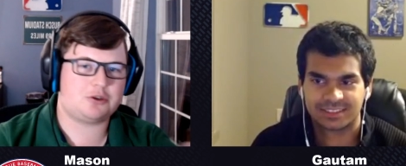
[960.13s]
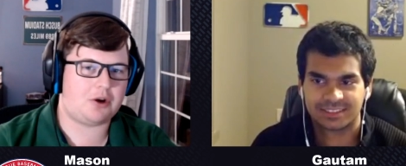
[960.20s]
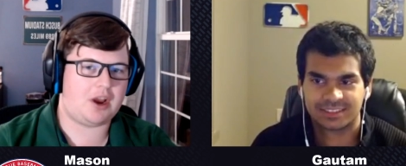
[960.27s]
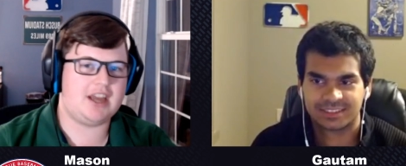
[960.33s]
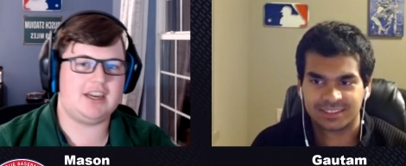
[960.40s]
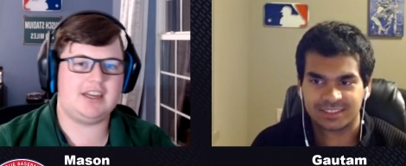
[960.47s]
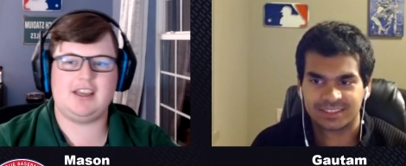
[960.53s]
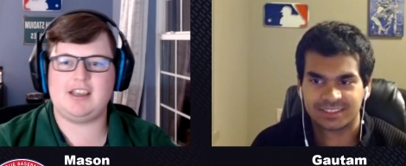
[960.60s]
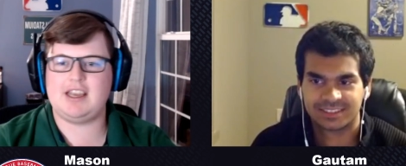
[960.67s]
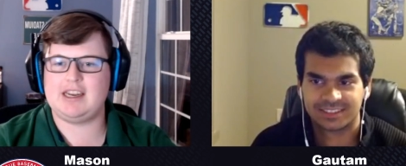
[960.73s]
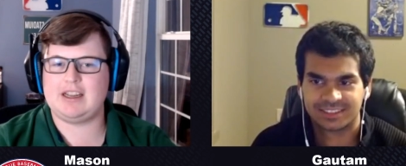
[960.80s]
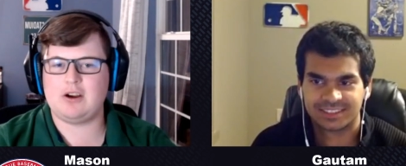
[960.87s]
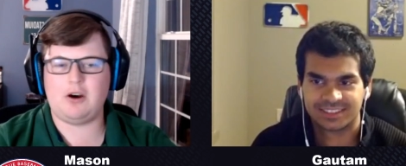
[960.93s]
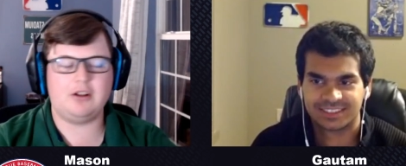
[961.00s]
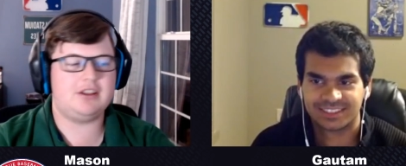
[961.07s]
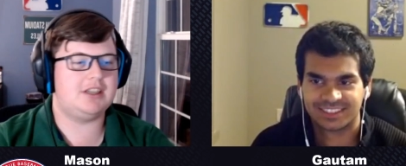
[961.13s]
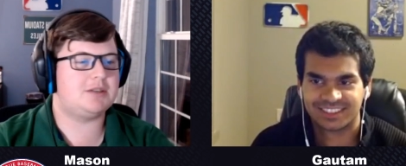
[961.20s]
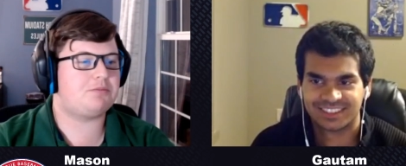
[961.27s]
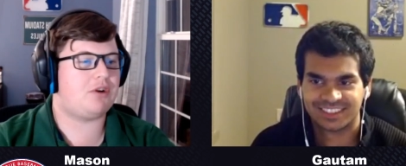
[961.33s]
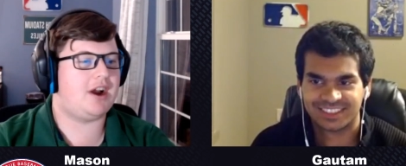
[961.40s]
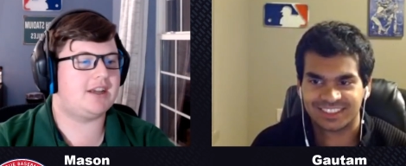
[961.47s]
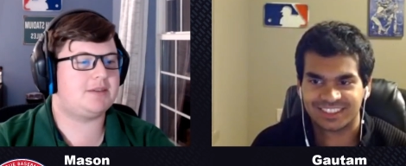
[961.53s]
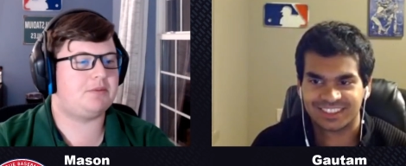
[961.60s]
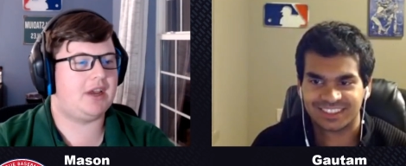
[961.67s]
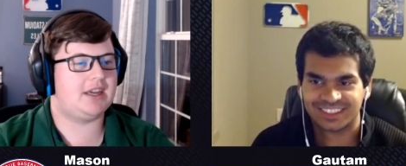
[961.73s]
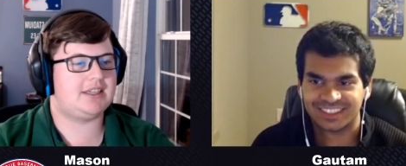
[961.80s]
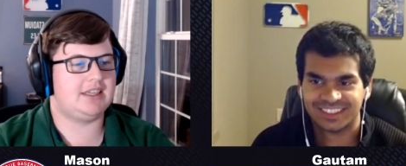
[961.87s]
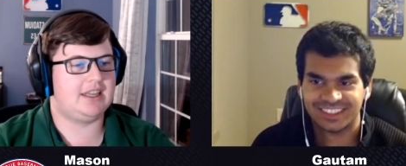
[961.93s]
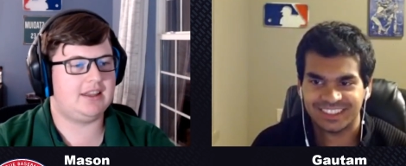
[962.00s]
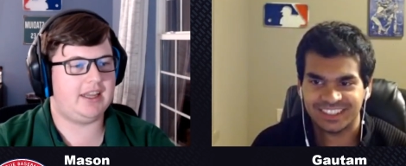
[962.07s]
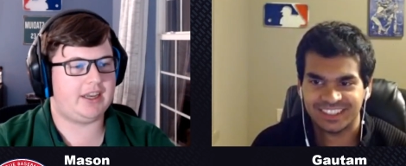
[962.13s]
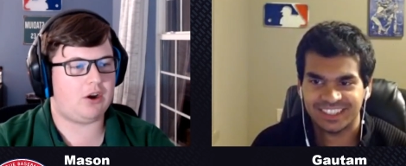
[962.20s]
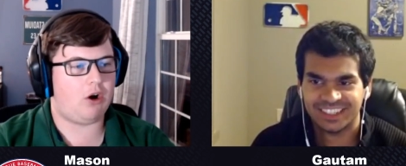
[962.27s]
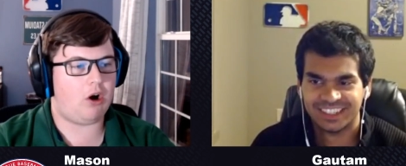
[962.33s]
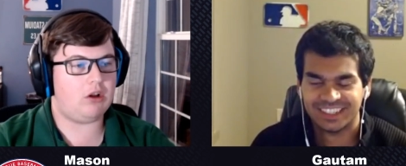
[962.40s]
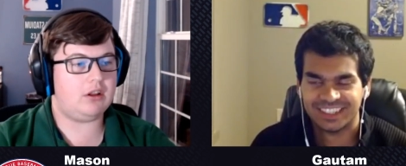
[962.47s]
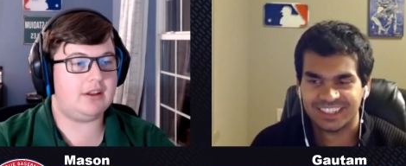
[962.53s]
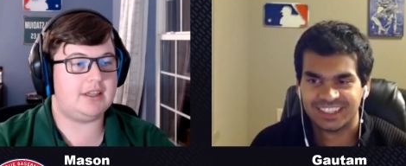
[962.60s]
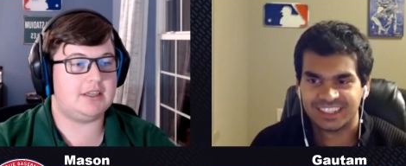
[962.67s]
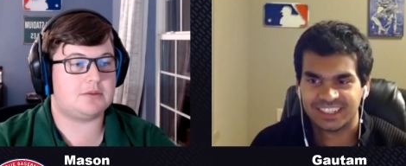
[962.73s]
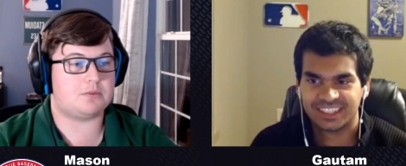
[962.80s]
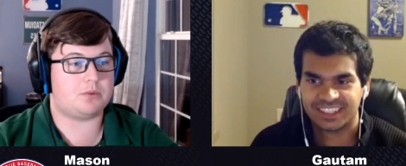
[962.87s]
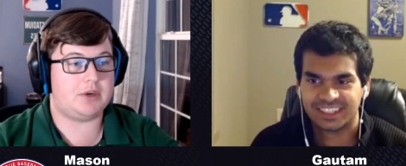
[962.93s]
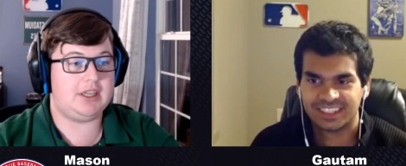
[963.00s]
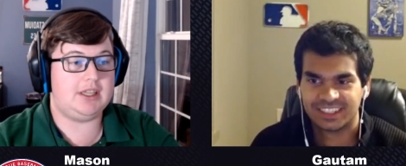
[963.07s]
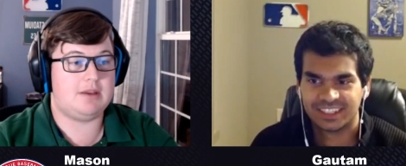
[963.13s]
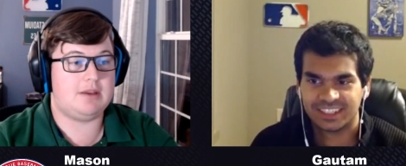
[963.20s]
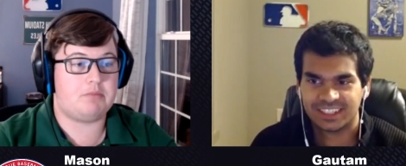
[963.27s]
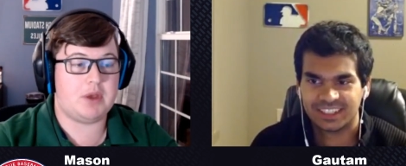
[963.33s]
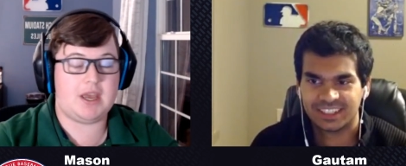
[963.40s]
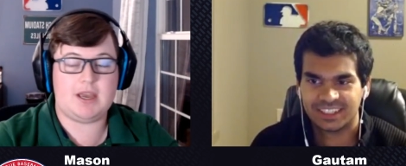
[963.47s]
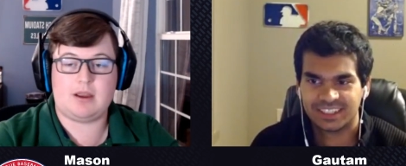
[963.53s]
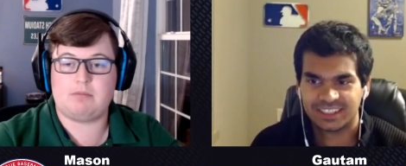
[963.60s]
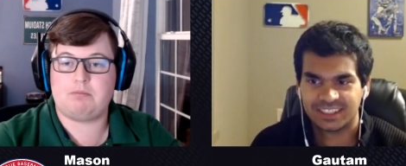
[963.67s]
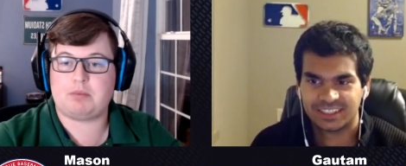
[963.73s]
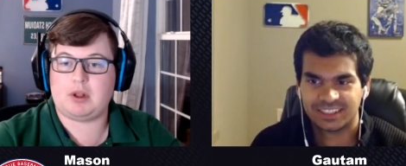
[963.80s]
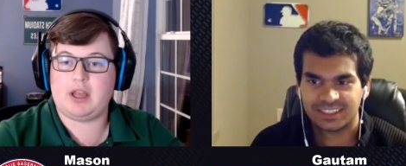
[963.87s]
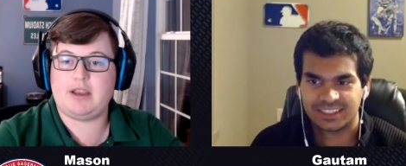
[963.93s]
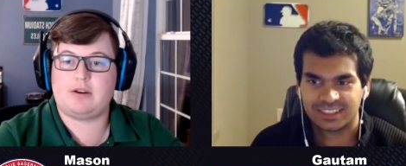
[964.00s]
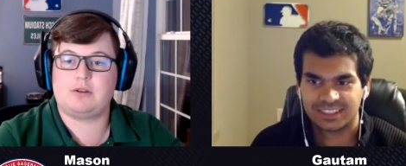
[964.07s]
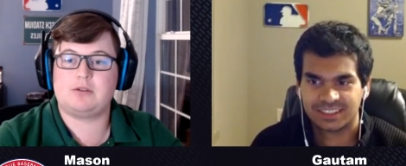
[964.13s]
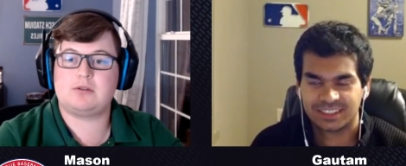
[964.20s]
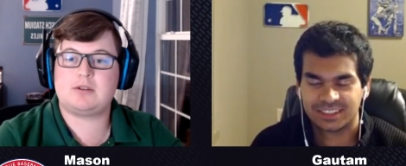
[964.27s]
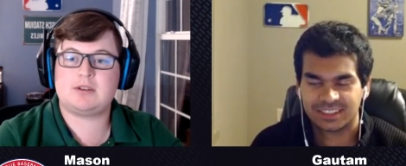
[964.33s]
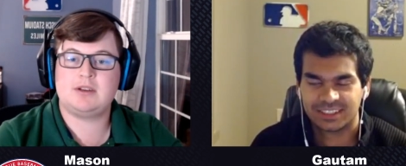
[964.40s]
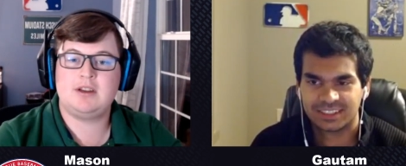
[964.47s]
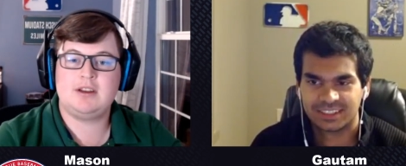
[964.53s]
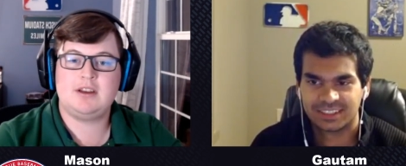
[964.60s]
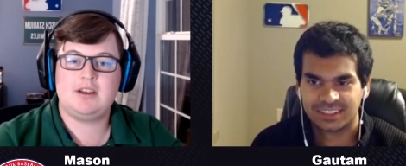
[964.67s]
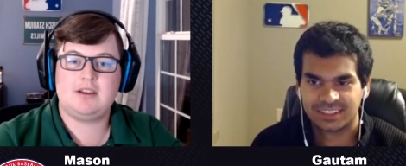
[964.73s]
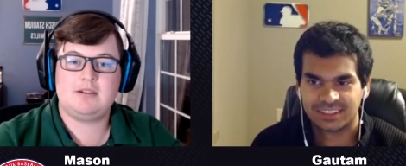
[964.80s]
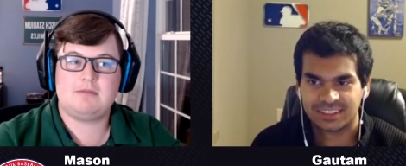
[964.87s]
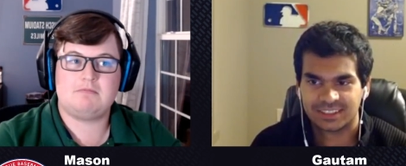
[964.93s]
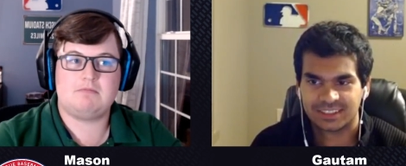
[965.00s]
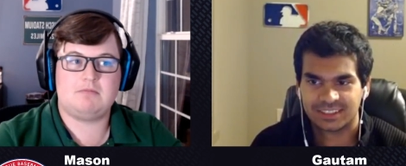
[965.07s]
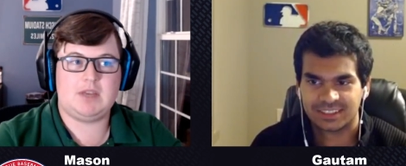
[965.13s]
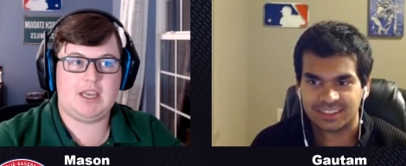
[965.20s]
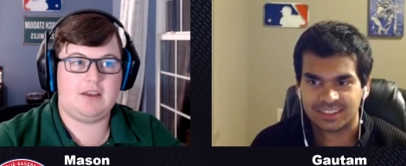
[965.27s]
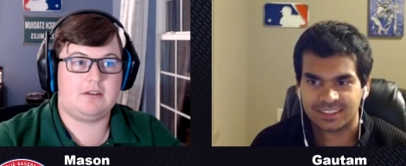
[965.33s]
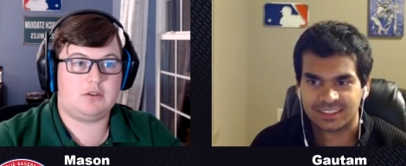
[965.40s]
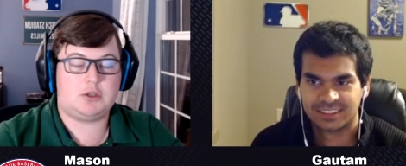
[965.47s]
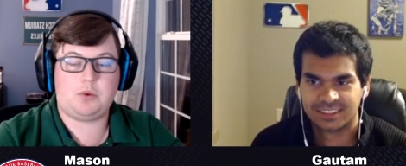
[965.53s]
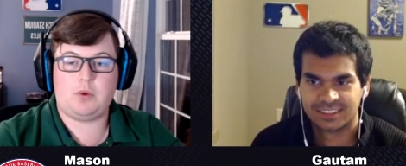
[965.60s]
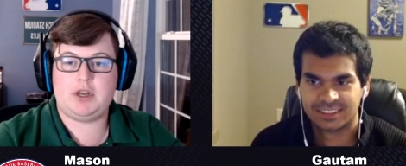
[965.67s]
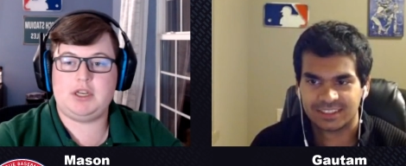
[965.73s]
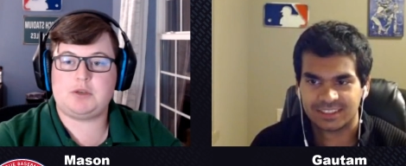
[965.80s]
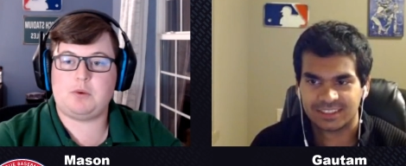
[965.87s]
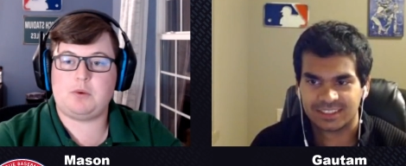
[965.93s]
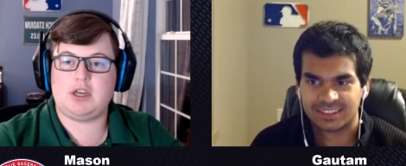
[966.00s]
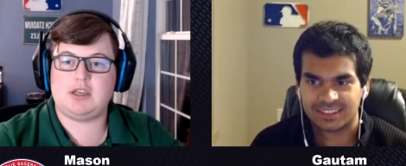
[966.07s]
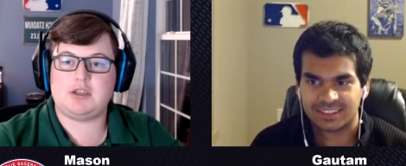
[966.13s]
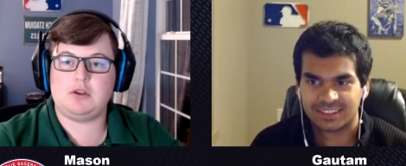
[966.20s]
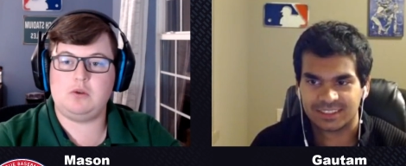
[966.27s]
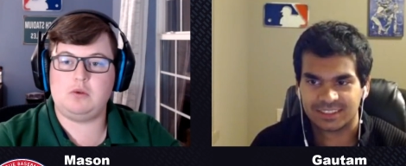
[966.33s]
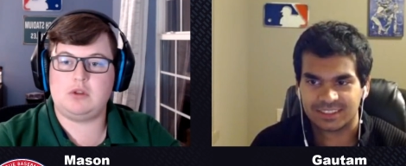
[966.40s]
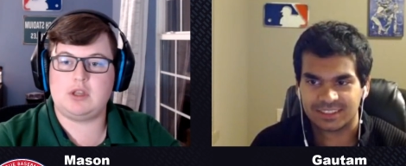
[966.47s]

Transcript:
Speaker 1: trading and getting all these prospects and like all of these really big players in 2022